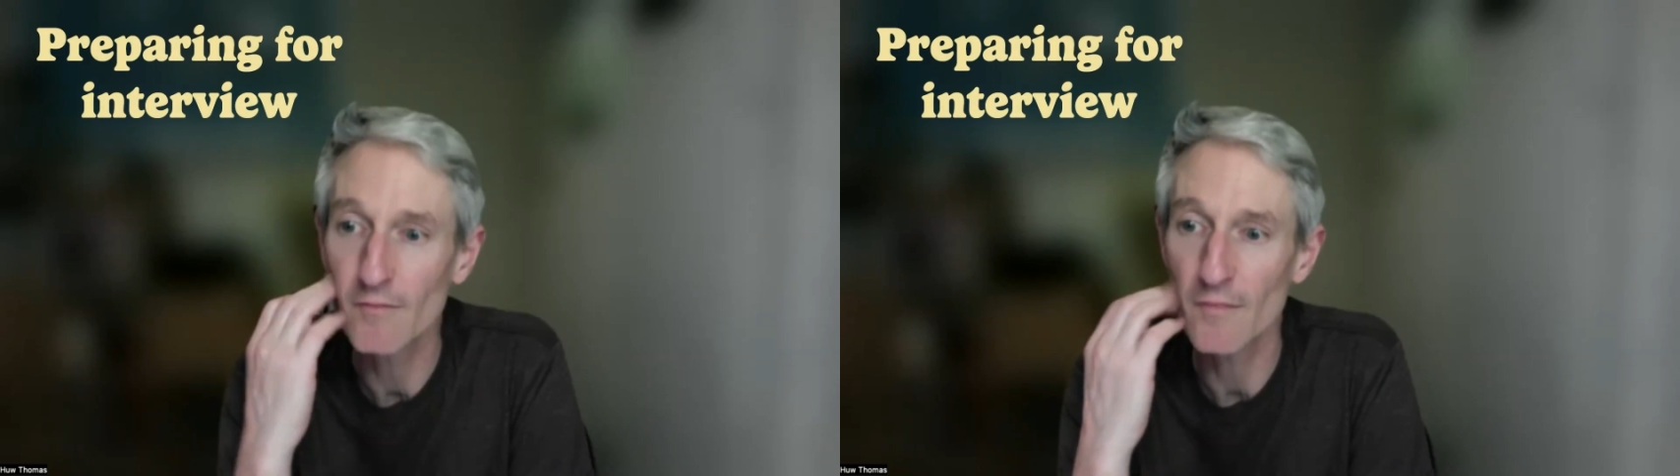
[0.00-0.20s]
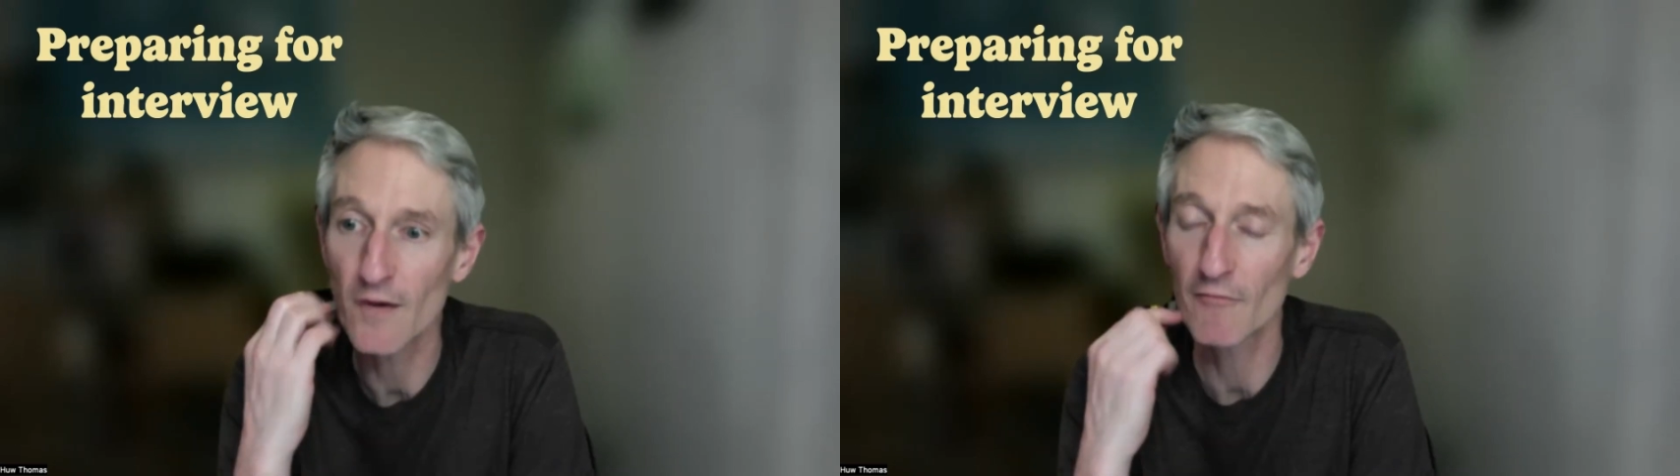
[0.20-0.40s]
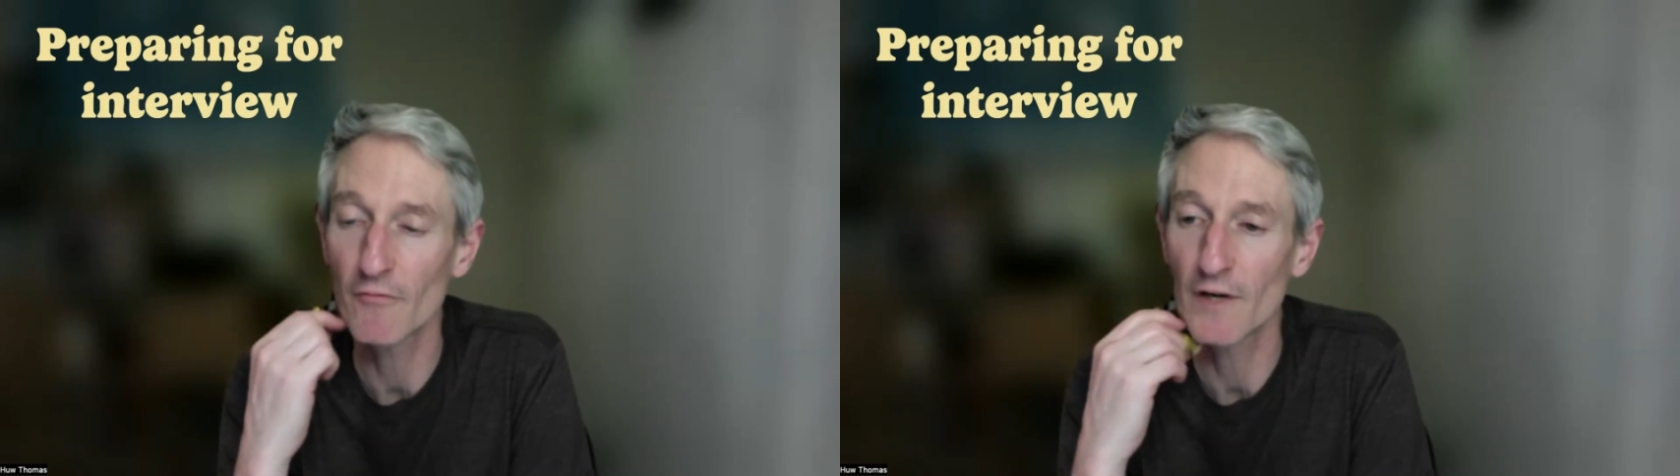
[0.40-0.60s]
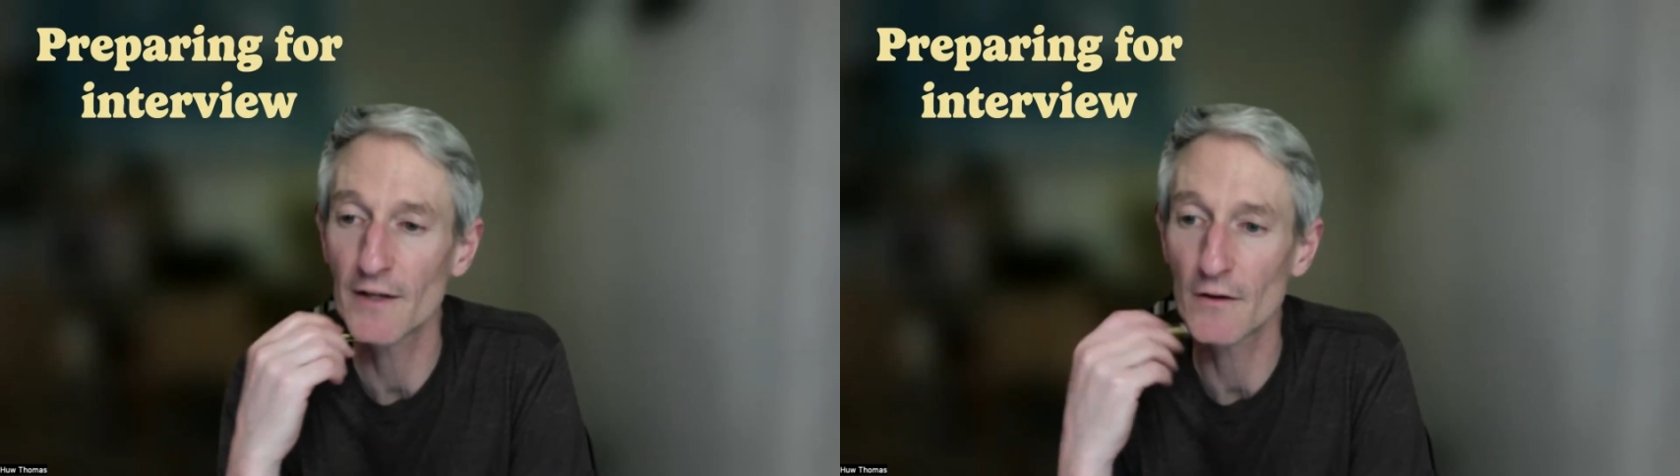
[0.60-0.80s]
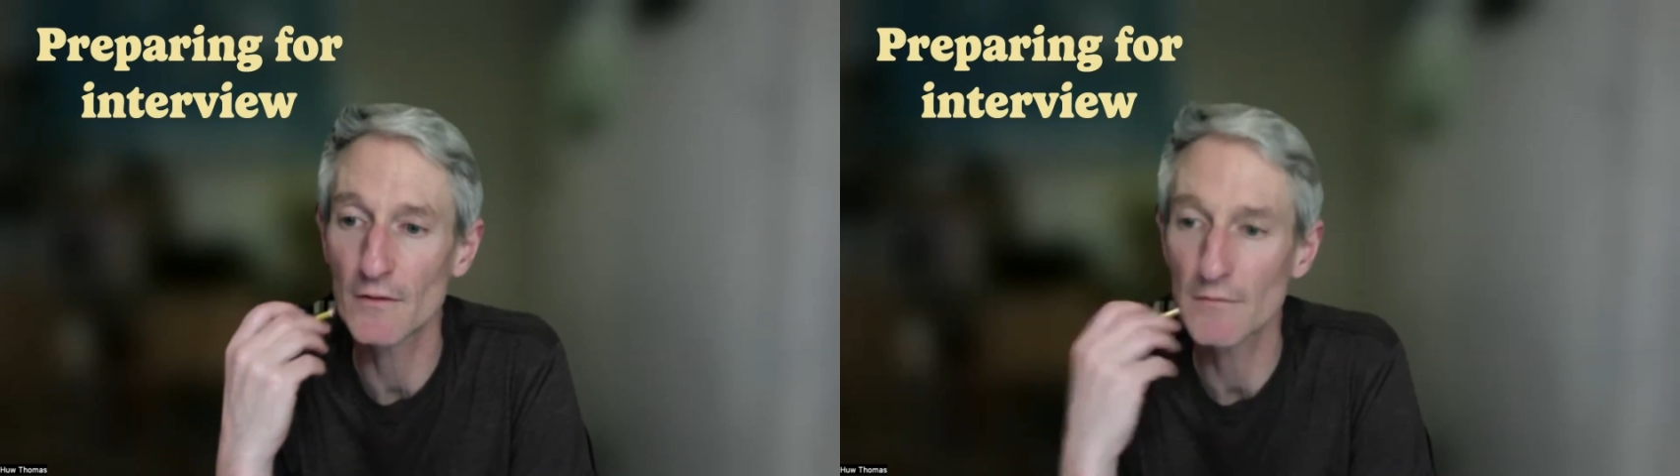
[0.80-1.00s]
haven't really
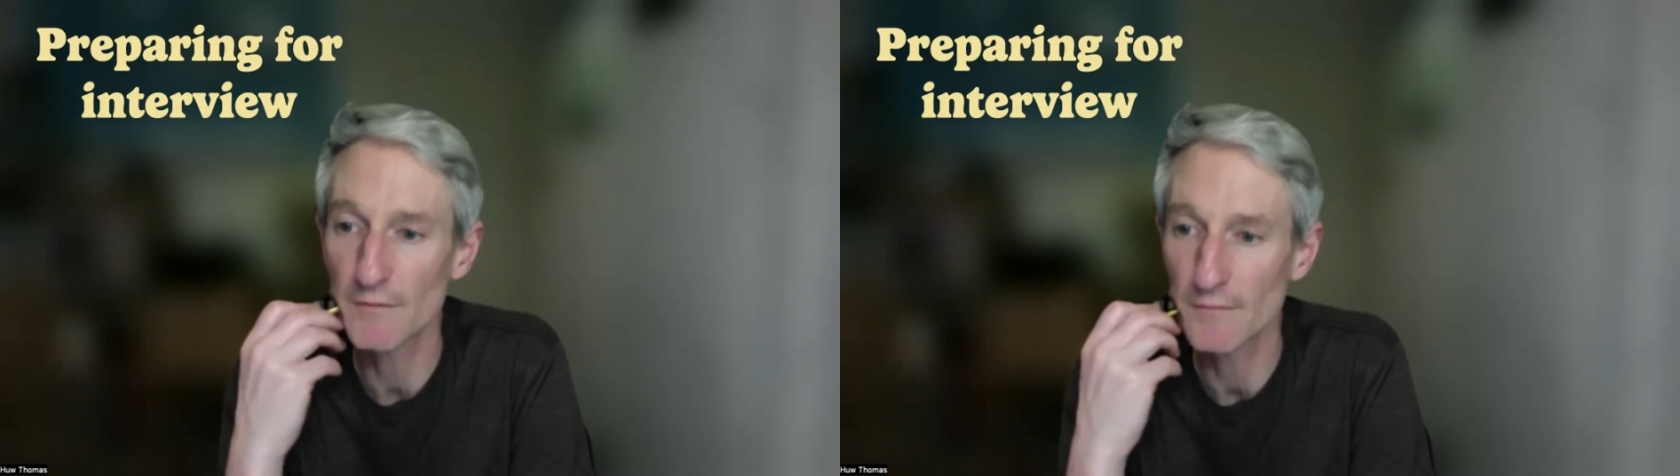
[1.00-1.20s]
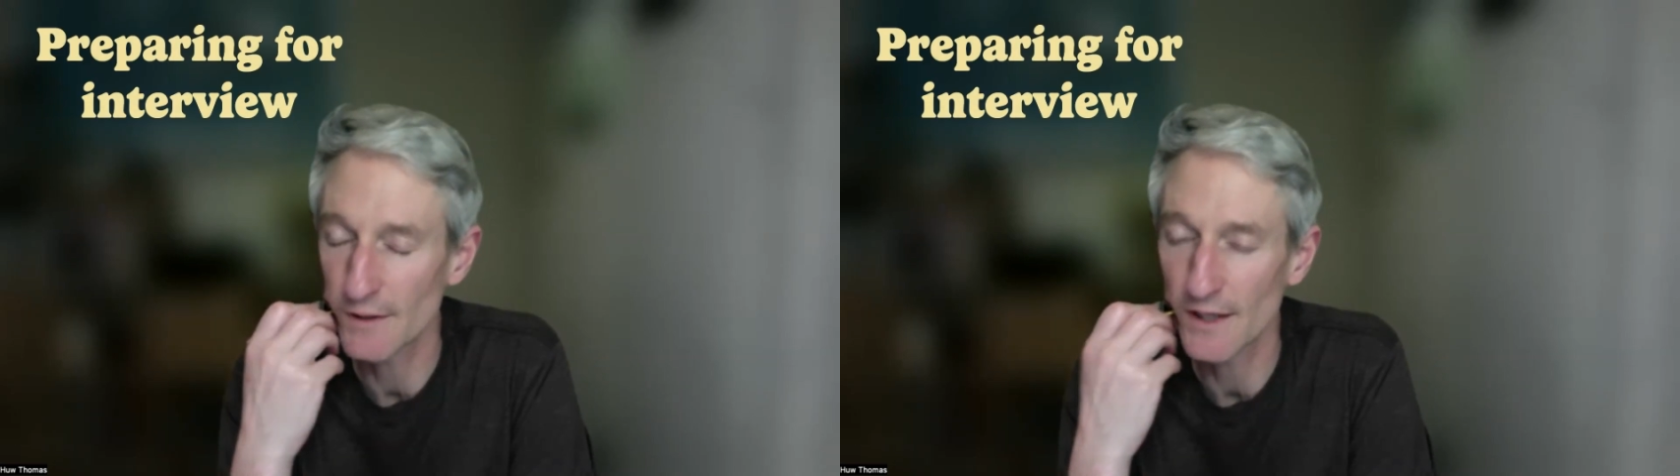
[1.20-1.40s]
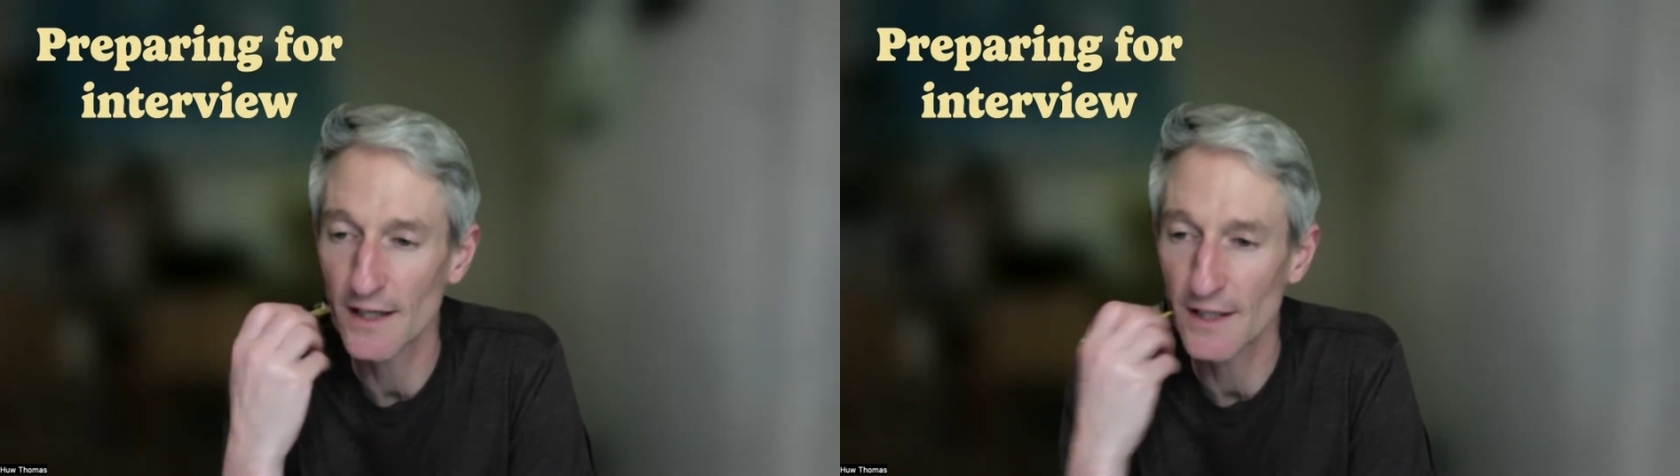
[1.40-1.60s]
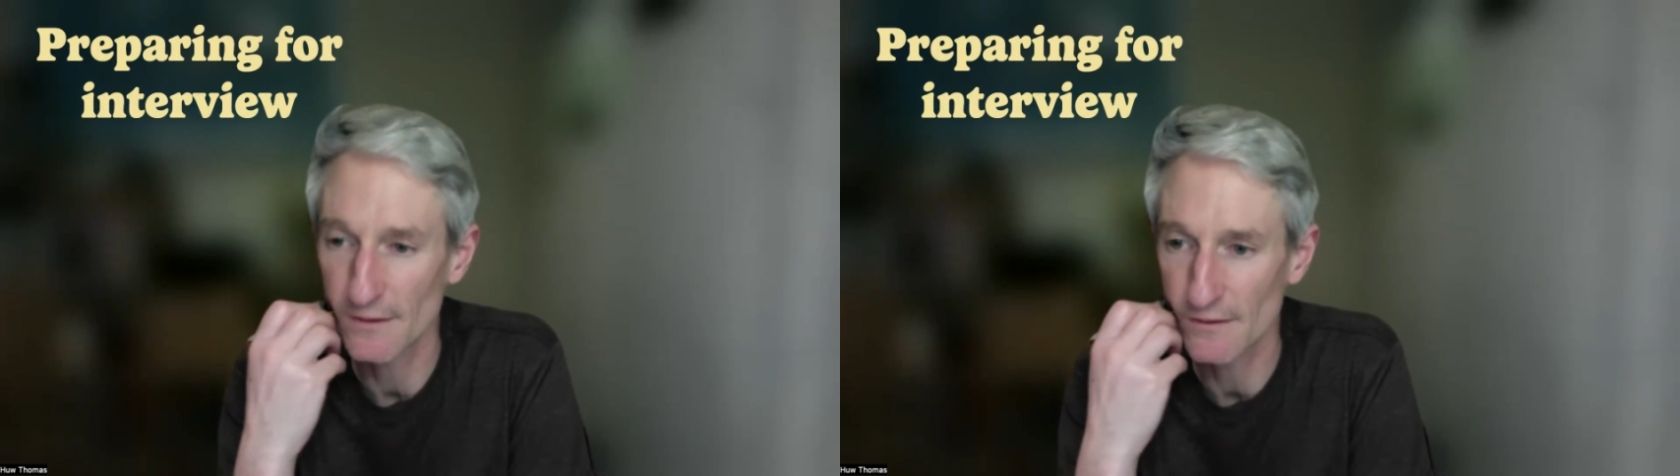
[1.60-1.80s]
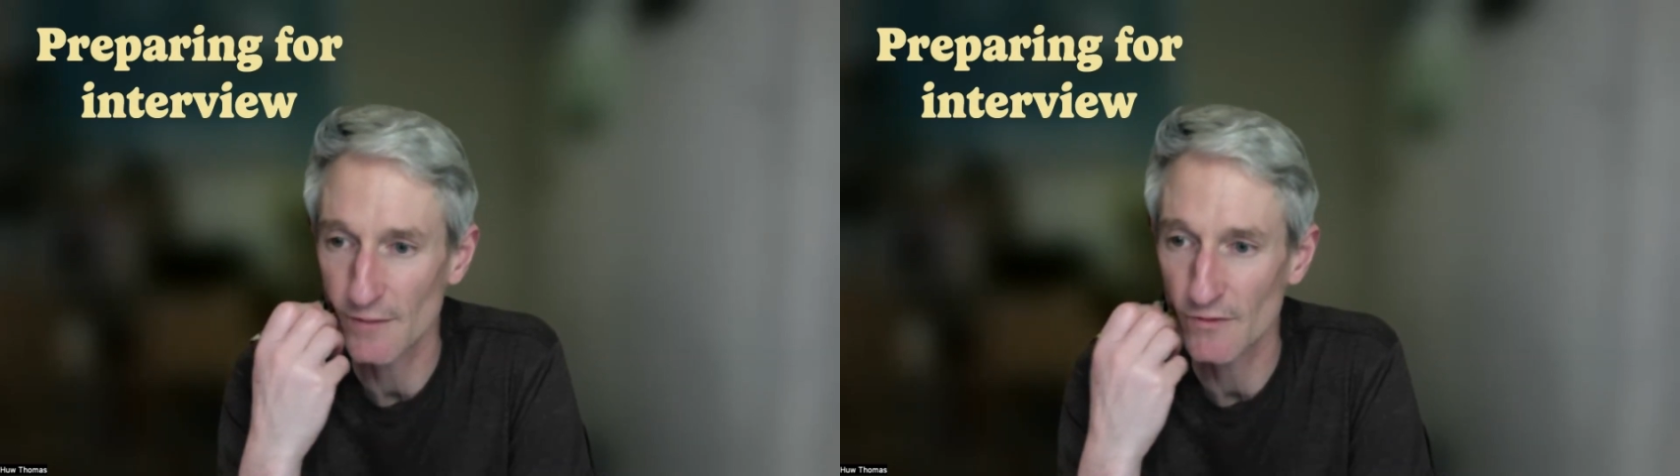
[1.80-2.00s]
got any
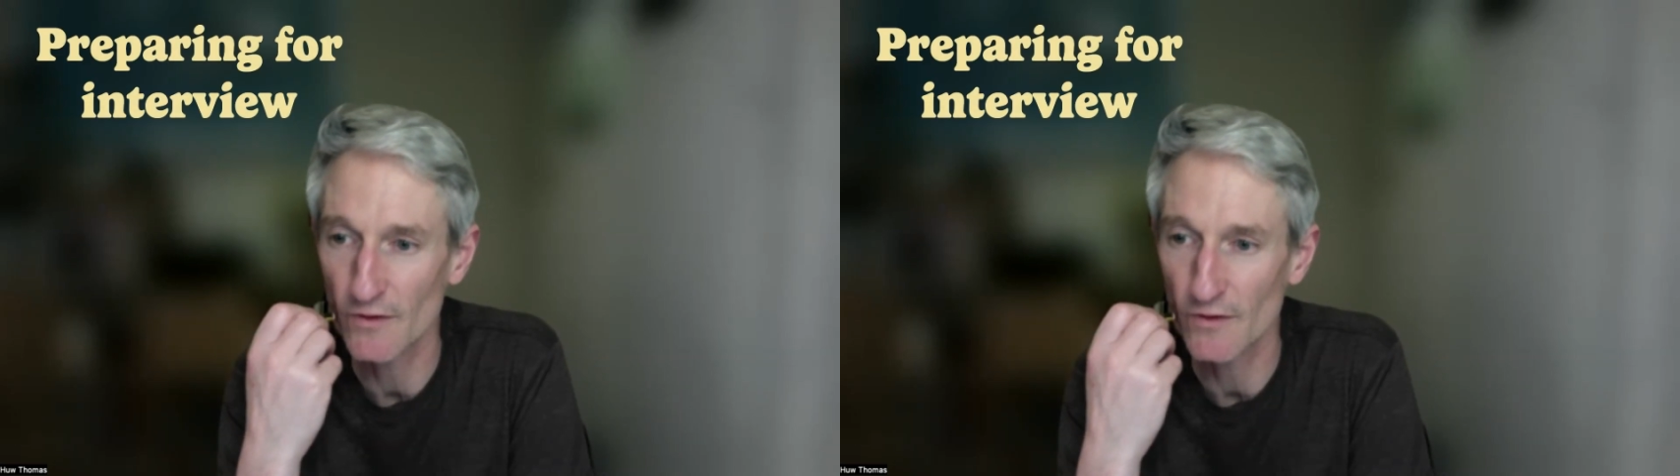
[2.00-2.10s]
tips for